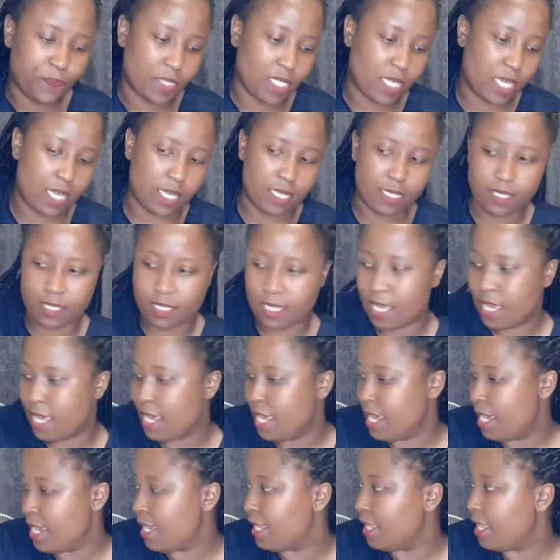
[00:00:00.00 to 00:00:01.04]
Yes,
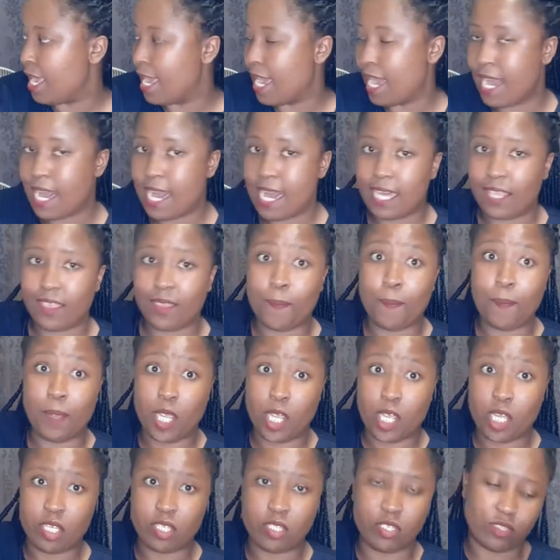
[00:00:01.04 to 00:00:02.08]
they are the
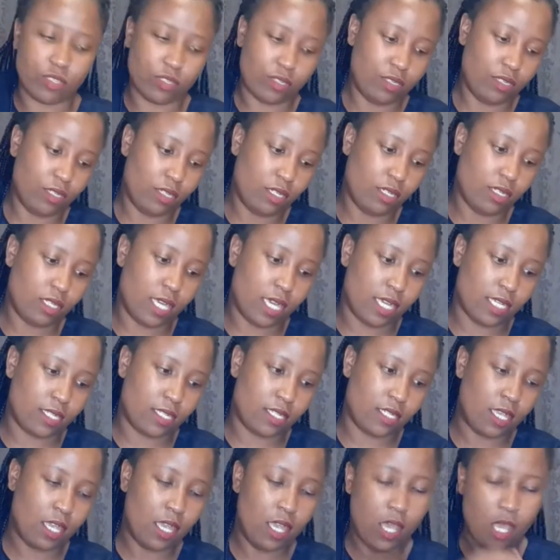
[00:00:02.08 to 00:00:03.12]
birds,
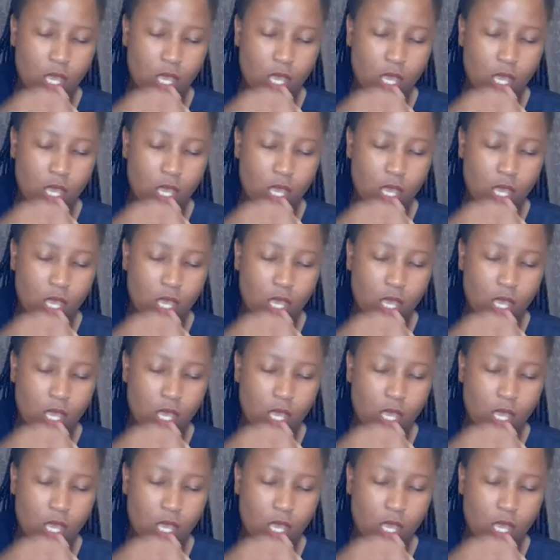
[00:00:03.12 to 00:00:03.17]
yes.